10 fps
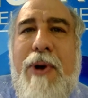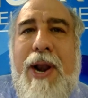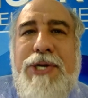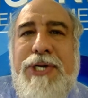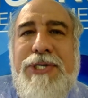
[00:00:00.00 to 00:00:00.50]

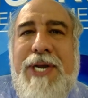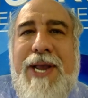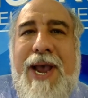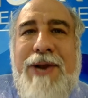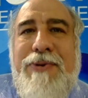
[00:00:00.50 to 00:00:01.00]
neurology and
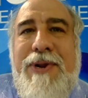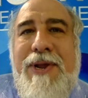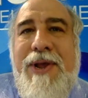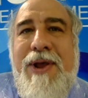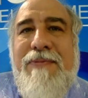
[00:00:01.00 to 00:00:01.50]
psychiatry
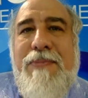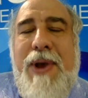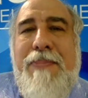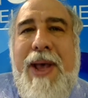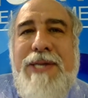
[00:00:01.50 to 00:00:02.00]
from
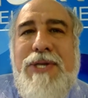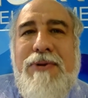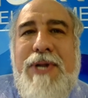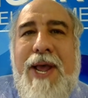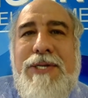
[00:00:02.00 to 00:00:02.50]
El
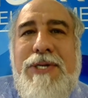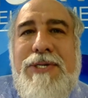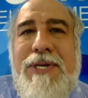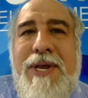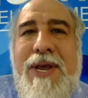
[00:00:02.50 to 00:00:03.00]
Paso,
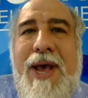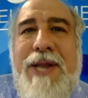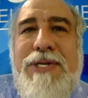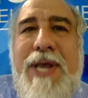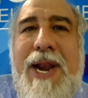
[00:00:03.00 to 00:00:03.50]
Texas.
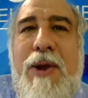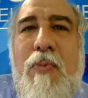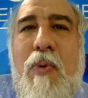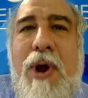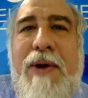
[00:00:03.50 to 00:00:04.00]
I just had a
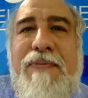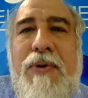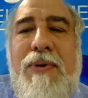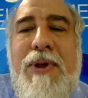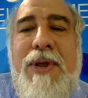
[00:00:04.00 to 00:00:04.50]

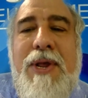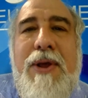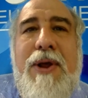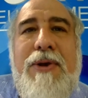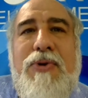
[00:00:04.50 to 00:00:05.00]
wonderful
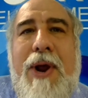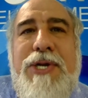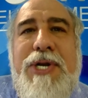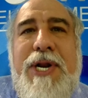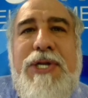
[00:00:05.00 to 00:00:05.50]

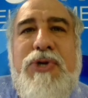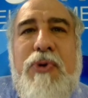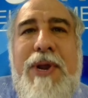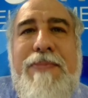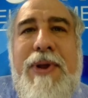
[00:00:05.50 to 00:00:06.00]
Trigenics
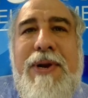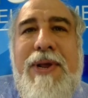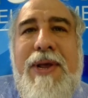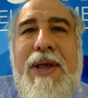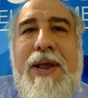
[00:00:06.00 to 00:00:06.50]
treatment.
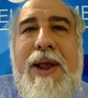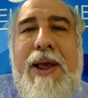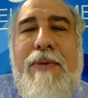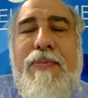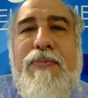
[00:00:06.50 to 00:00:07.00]
It
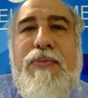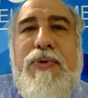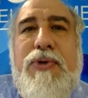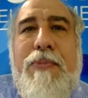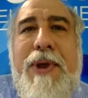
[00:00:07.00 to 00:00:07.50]
had
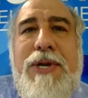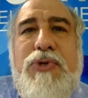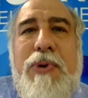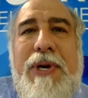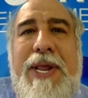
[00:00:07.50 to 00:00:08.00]
a
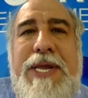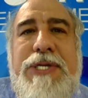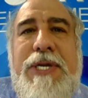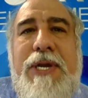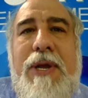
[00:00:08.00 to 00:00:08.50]
tremendous
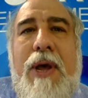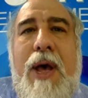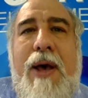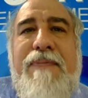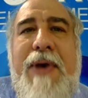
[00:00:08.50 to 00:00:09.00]
releasing
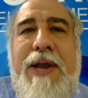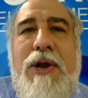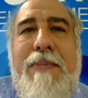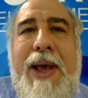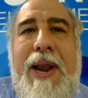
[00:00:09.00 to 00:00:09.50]

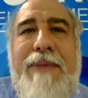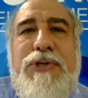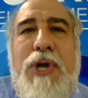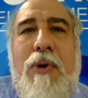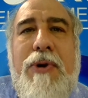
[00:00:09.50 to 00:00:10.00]
effect on my
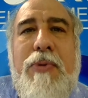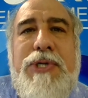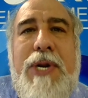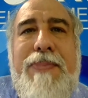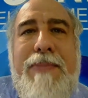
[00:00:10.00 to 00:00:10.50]
left shoulder,
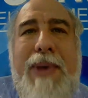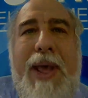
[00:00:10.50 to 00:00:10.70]
which had been